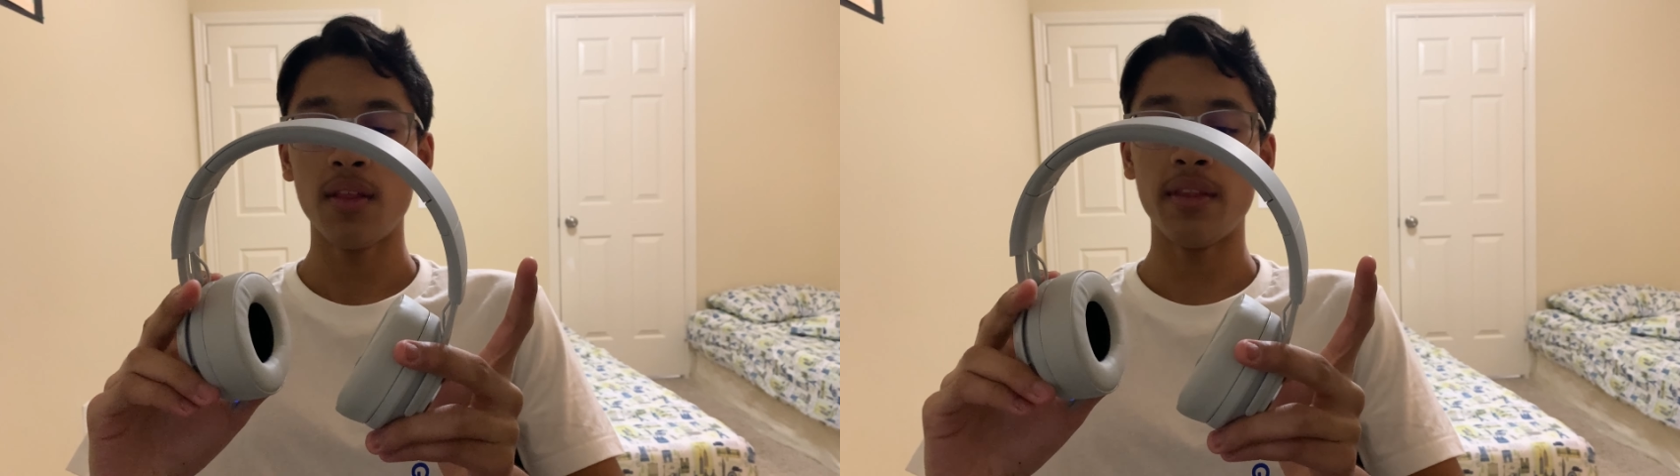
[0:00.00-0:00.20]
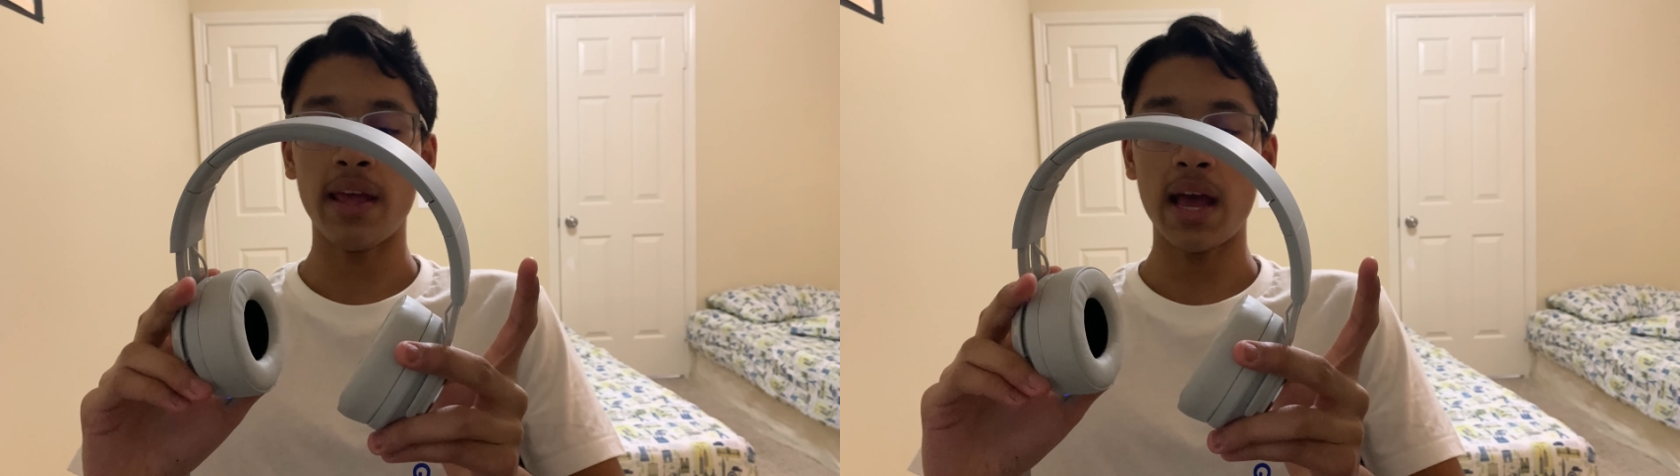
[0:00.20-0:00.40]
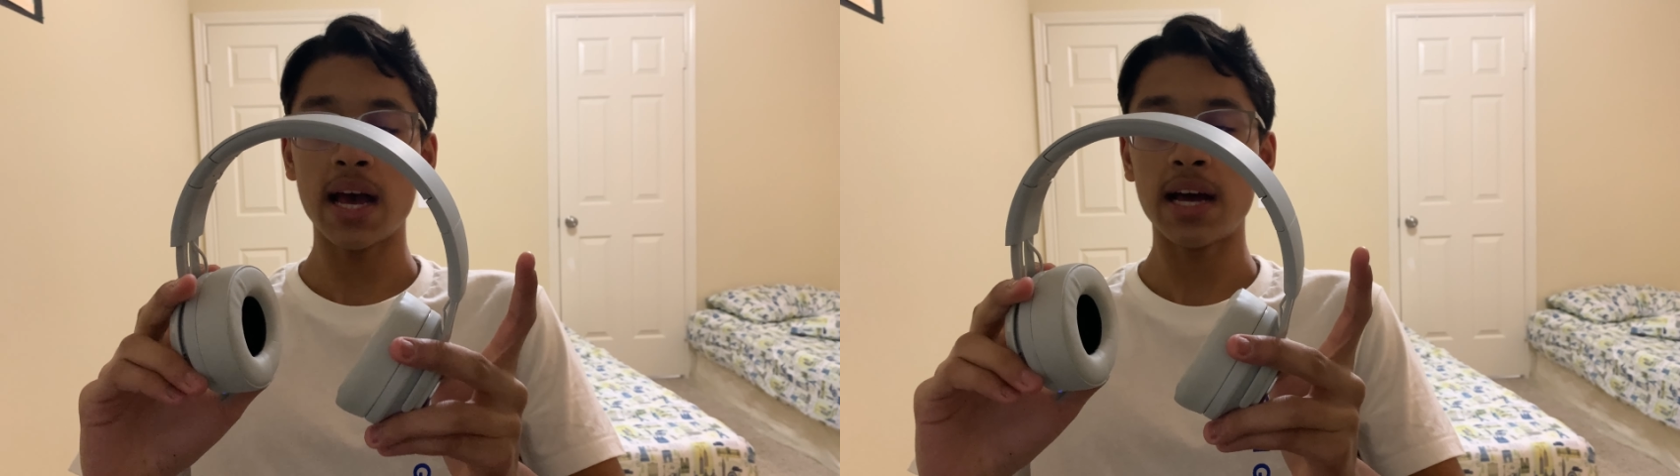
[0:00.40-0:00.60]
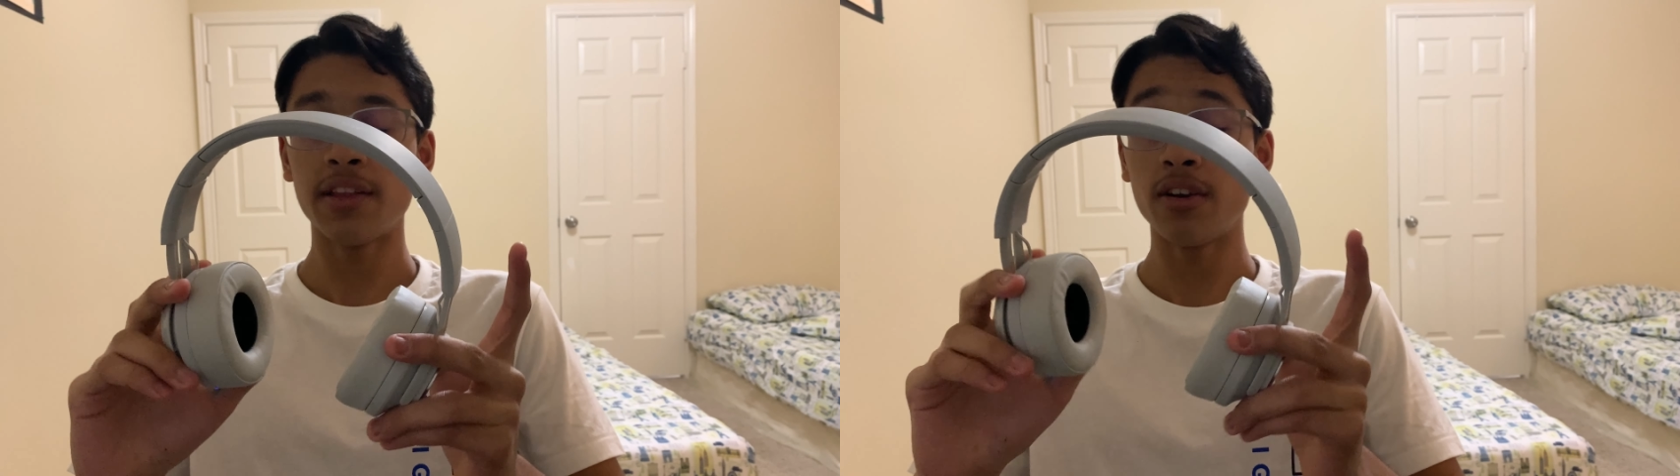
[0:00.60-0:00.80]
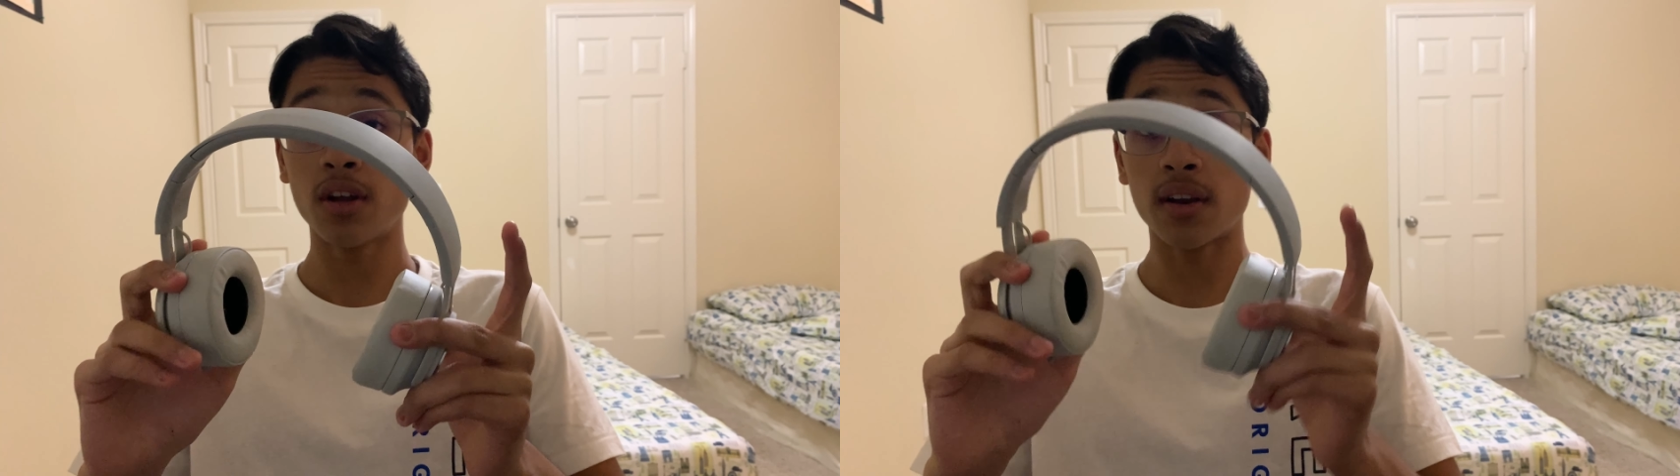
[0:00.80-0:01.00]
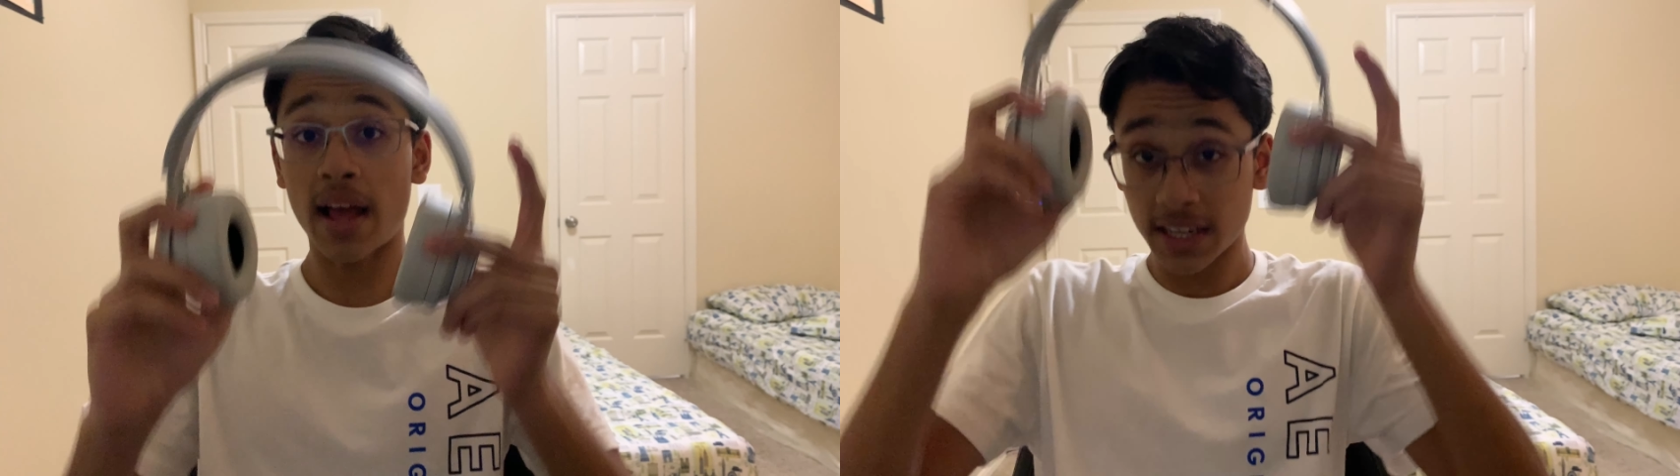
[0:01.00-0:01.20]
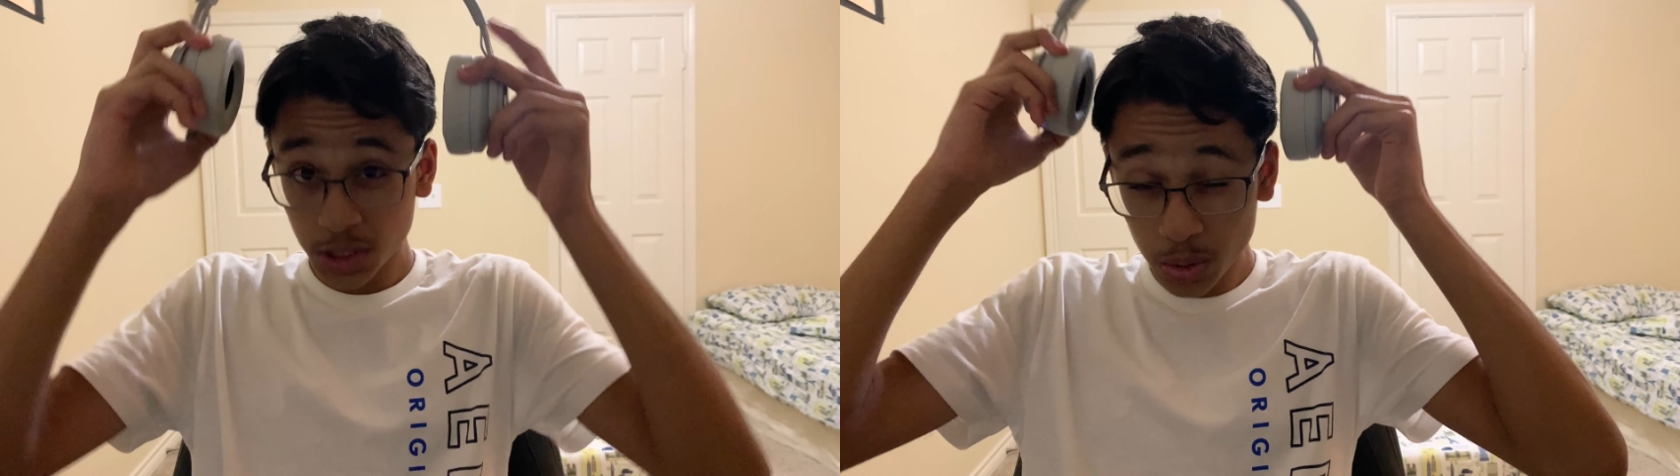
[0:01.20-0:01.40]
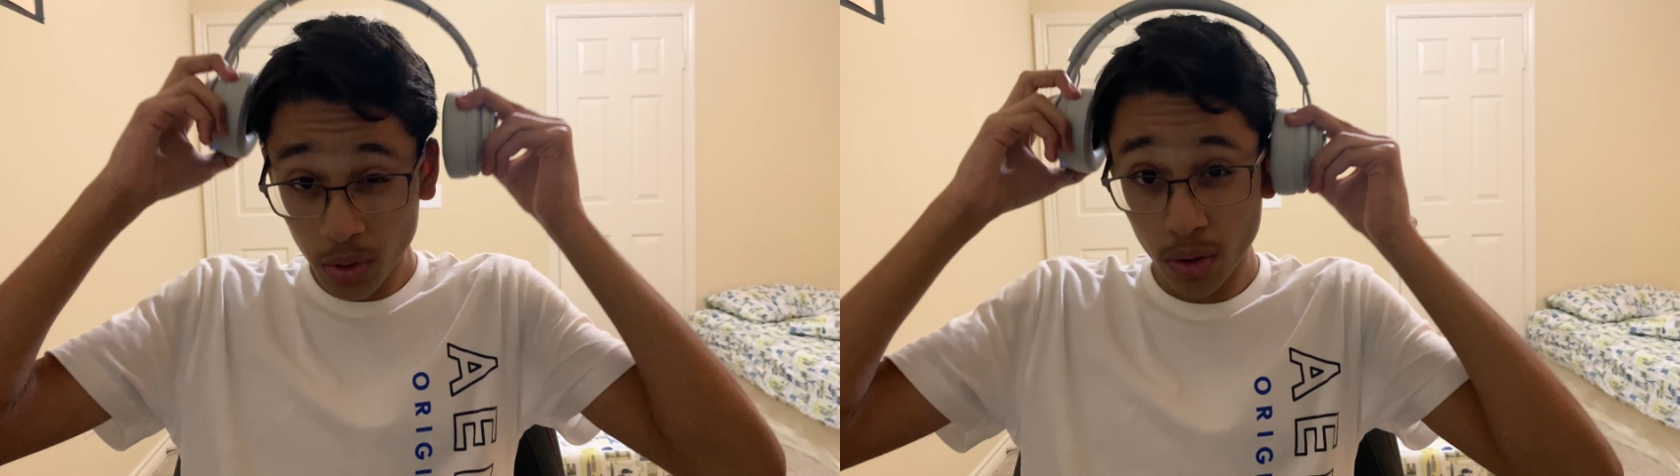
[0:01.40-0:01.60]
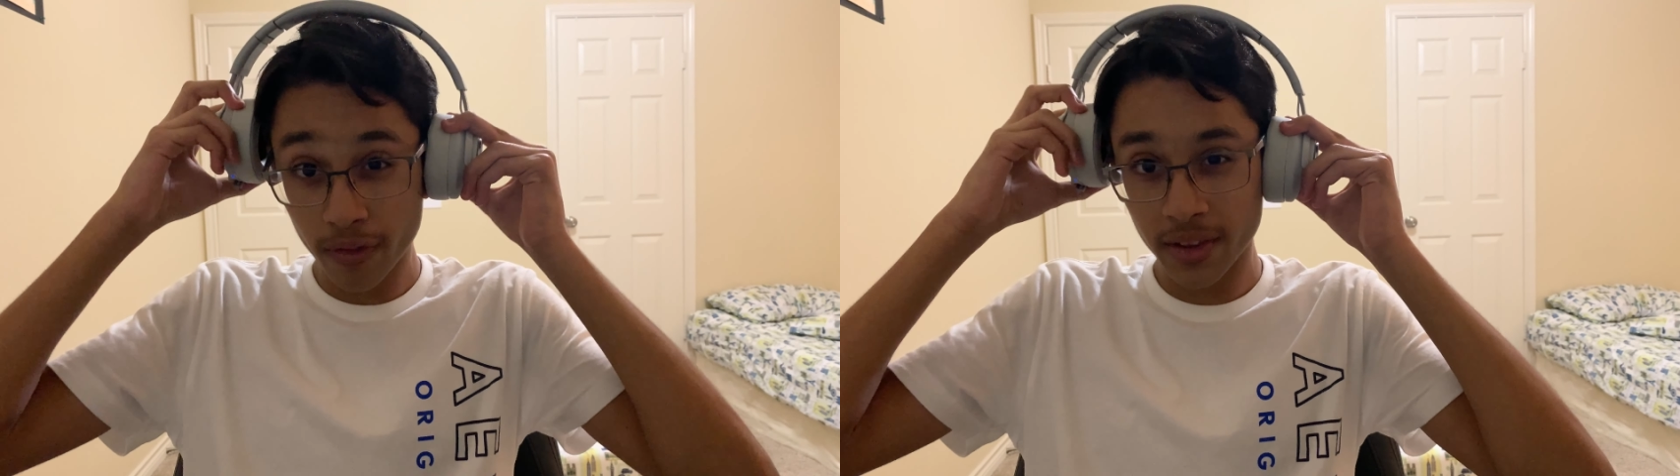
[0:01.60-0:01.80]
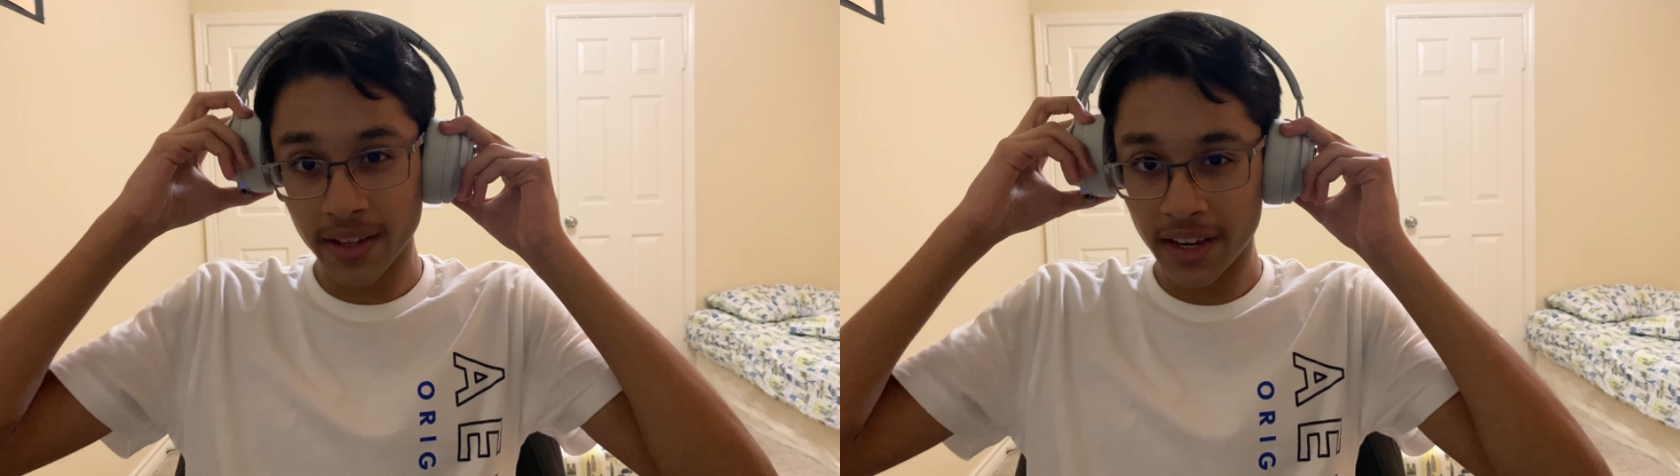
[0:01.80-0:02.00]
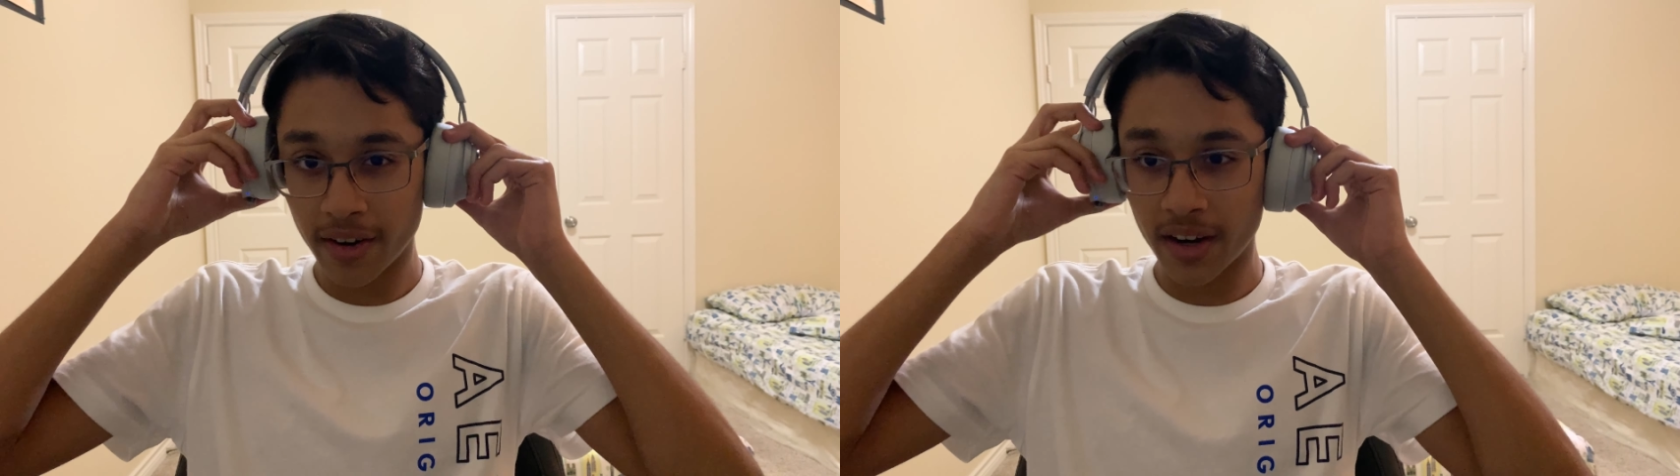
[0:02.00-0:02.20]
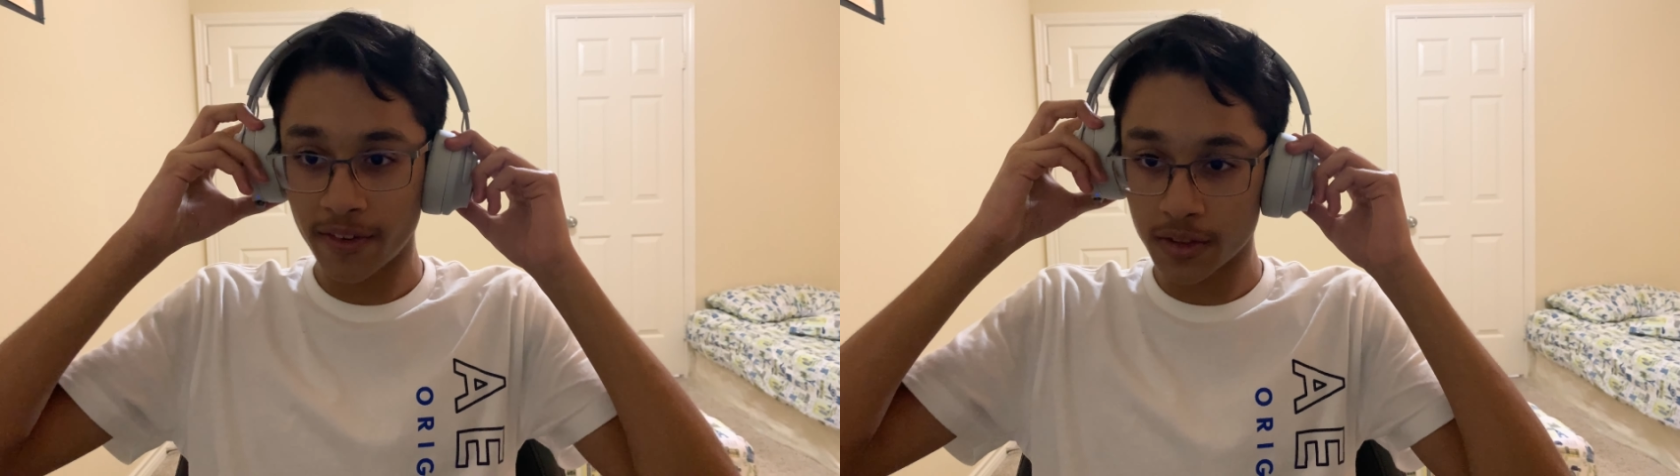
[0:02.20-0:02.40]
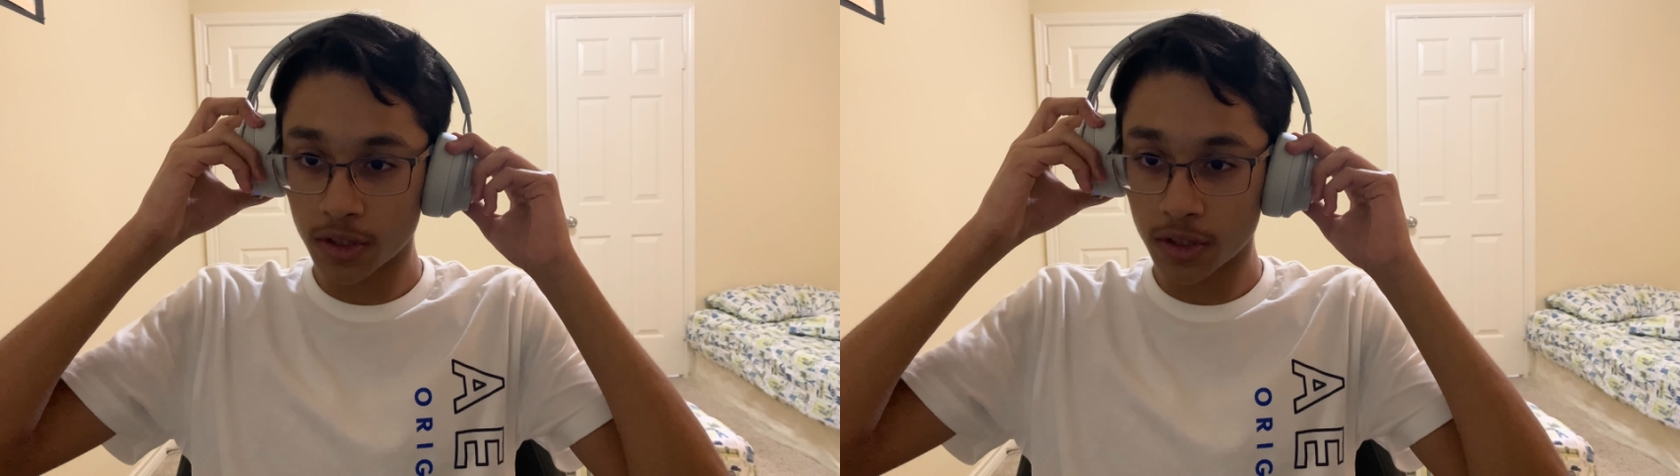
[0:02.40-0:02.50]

They're not actual over the ear headphones,